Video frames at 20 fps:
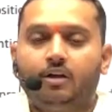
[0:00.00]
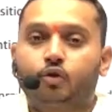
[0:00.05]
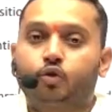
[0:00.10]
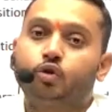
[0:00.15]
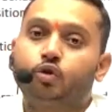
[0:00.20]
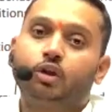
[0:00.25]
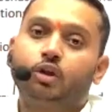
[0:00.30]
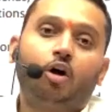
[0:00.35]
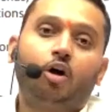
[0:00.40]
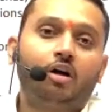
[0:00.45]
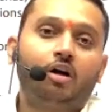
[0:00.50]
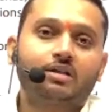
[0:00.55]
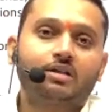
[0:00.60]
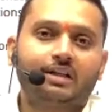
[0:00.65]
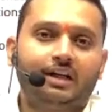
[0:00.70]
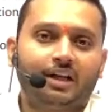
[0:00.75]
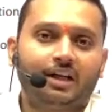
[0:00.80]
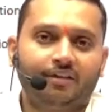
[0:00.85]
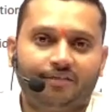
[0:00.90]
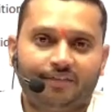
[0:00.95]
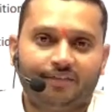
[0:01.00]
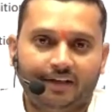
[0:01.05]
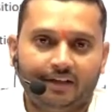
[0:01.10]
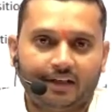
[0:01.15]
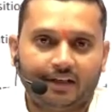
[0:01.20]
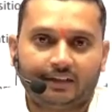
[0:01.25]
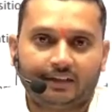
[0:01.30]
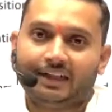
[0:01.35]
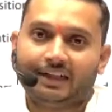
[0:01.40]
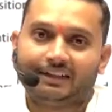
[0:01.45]
So the gods are different
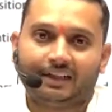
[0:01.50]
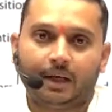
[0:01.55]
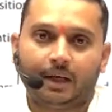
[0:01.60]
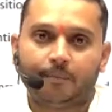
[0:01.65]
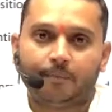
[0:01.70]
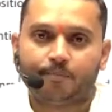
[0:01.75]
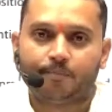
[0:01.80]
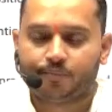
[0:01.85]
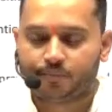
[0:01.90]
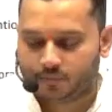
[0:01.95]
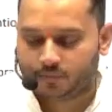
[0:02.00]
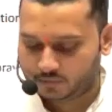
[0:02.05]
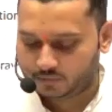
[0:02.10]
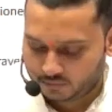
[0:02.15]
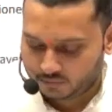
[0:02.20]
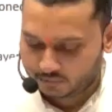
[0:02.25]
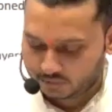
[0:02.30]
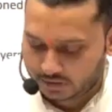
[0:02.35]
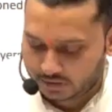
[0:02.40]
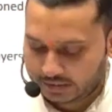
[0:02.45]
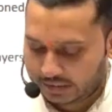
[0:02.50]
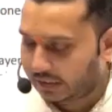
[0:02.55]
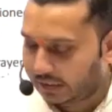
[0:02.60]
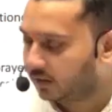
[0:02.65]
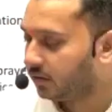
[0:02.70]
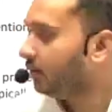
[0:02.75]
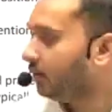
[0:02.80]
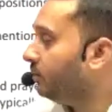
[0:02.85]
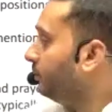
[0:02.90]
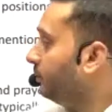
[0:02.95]
at that time. They are